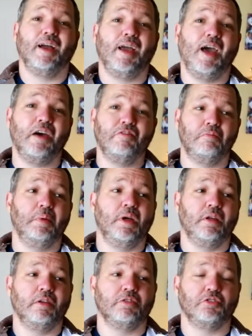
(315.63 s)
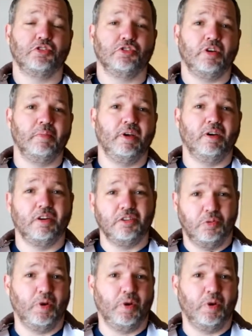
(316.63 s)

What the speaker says: I have been streaming on